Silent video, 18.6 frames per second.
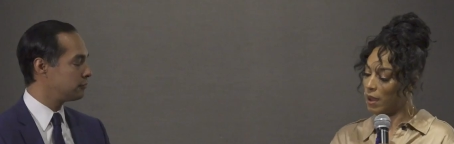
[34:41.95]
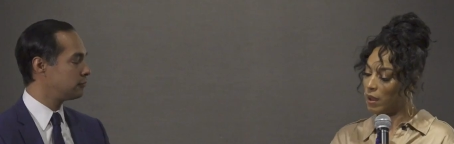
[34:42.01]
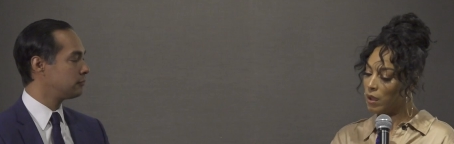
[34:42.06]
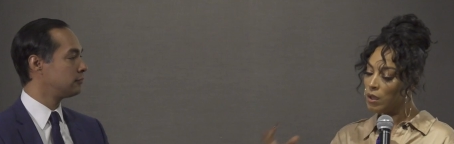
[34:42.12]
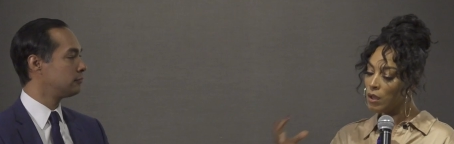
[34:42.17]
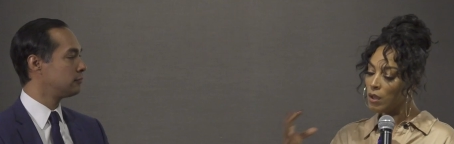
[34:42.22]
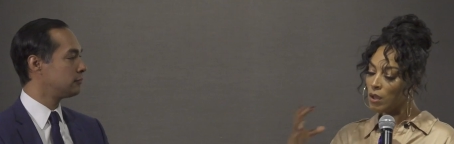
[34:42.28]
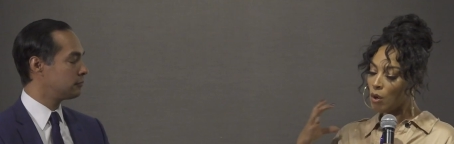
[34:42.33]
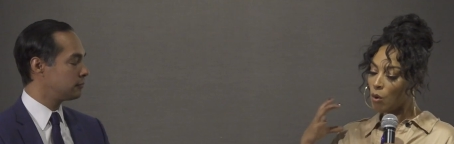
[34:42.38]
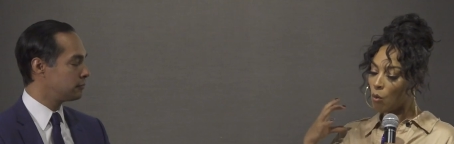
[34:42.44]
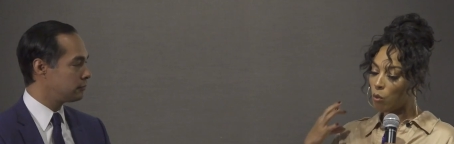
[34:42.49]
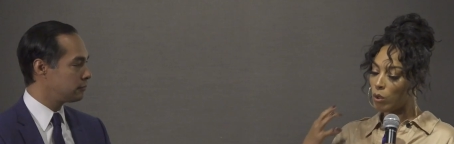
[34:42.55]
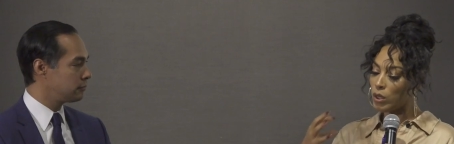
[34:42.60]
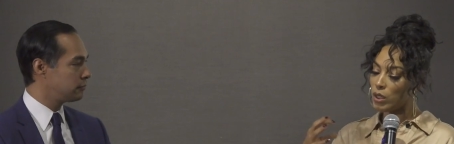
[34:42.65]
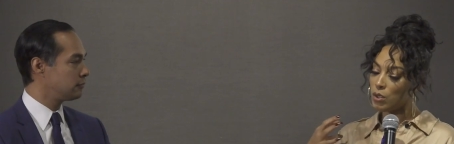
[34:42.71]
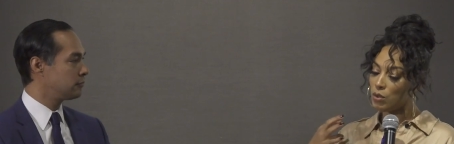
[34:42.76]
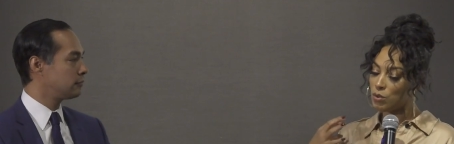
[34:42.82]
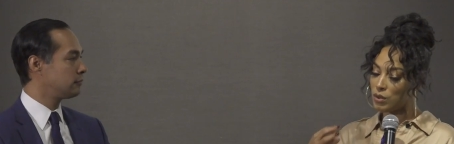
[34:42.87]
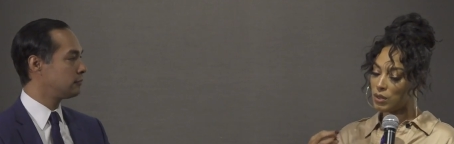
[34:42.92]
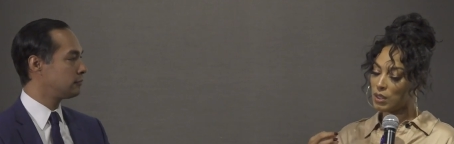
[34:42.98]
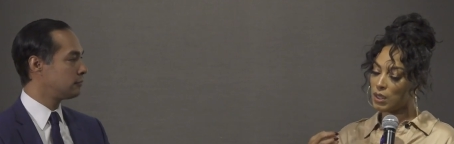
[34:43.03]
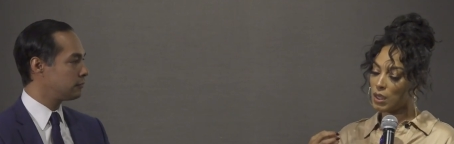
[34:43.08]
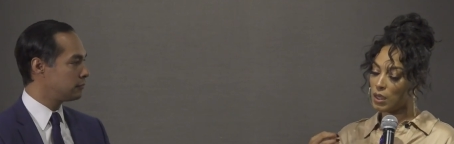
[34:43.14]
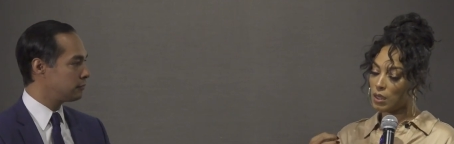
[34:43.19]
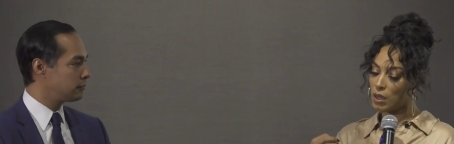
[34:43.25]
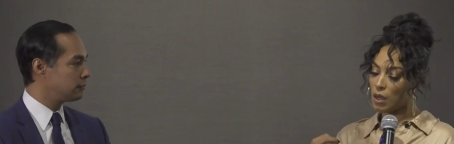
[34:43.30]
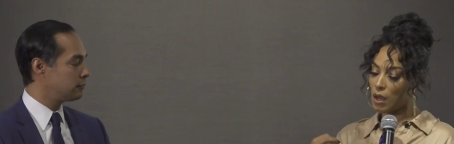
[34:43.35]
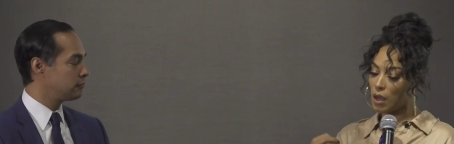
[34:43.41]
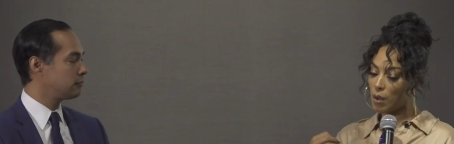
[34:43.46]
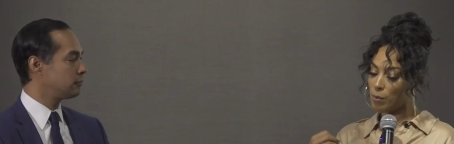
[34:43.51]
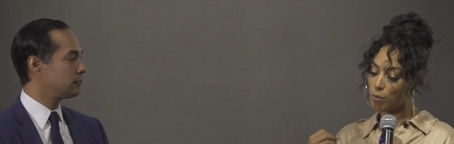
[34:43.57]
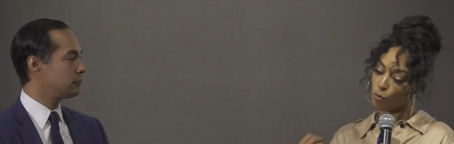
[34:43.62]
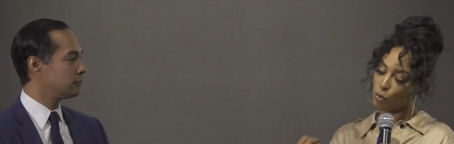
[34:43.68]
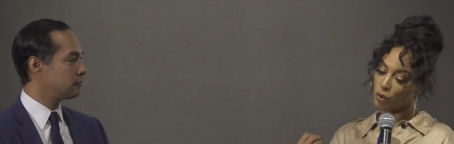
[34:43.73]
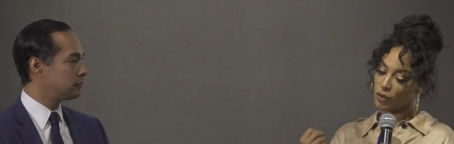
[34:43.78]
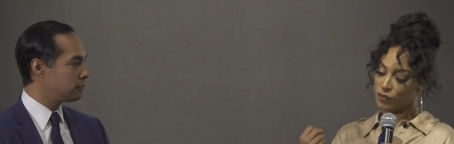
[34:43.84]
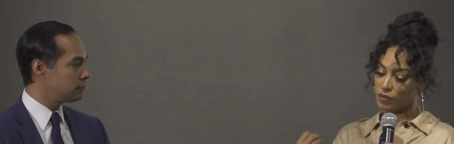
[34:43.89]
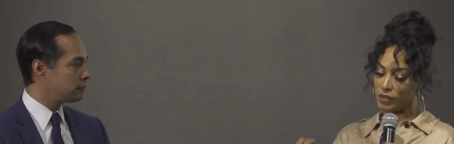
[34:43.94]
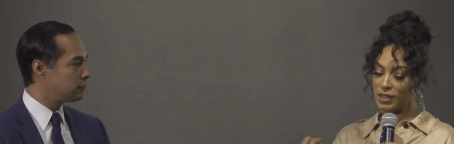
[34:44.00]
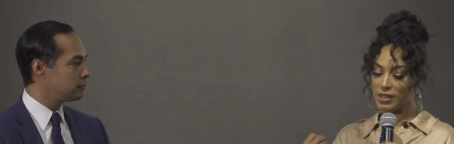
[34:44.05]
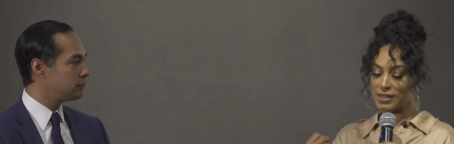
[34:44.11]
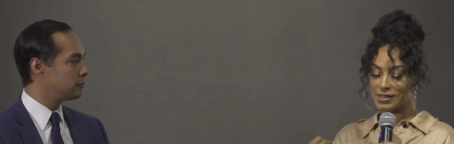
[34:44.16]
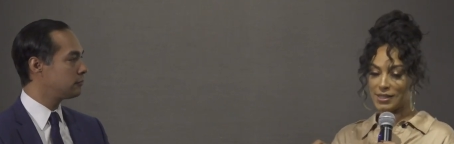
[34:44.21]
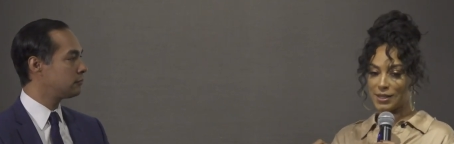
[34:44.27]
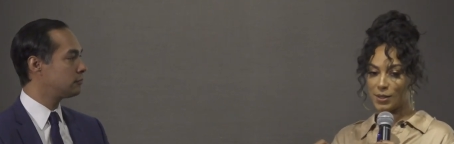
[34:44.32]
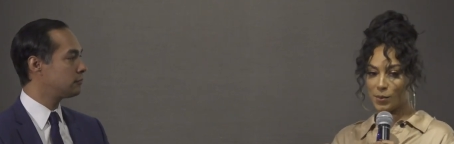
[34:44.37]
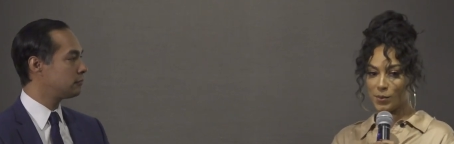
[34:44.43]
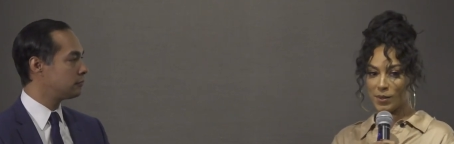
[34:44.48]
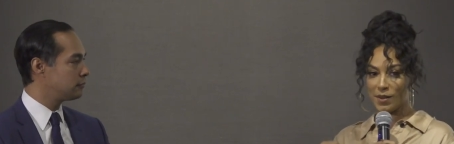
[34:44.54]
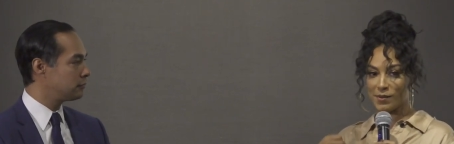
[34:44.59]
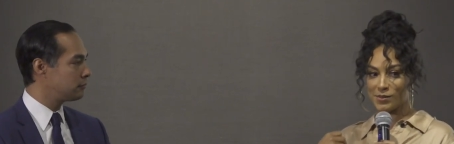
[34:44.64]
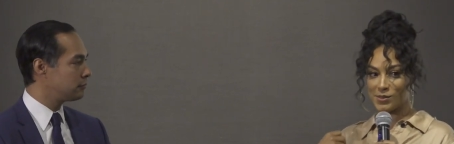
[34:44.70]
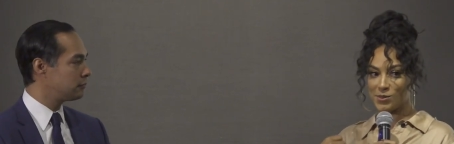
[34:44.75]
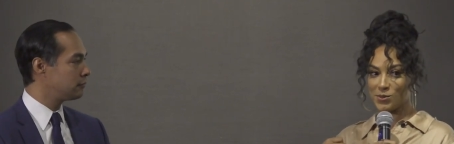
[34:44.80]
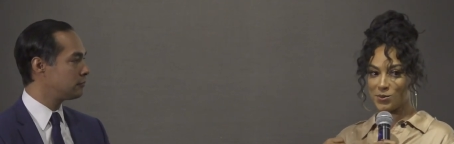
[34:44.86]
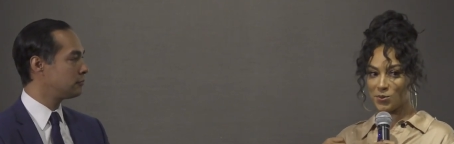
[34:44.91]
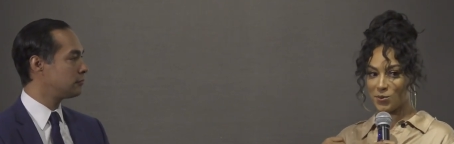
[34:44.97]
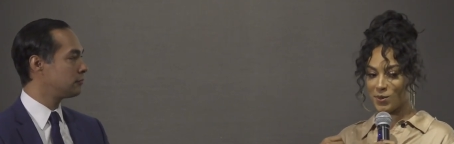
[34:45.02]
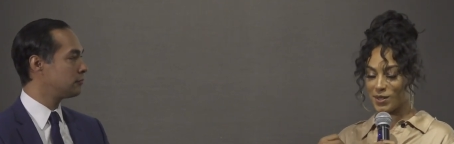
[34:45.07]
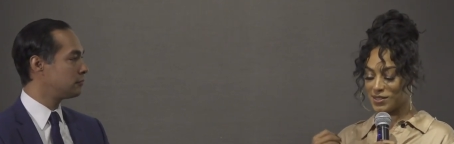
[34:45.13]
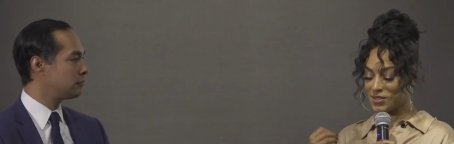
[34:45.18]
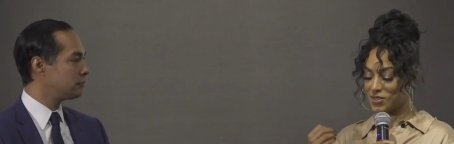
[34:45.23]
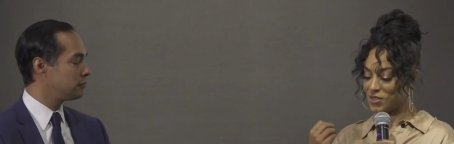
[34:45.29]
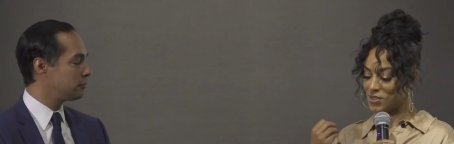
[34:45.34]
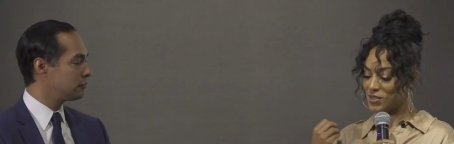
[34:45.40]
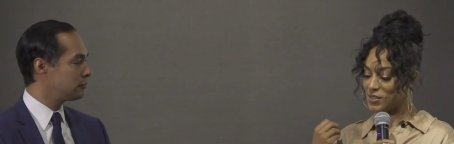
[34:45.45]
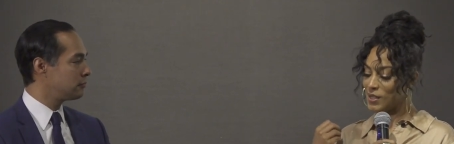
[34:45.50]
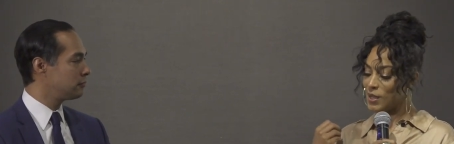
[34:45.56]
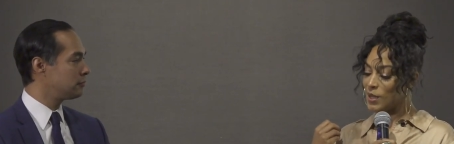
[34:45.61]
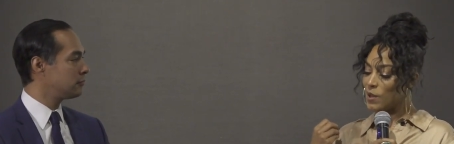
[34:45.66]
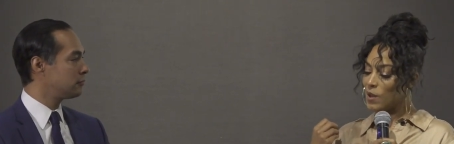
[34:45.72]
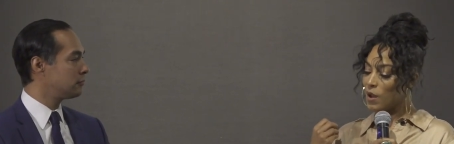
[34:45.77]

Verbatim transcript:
Speaker 1: that. What do you think, um, briefly, because I know we have student questions,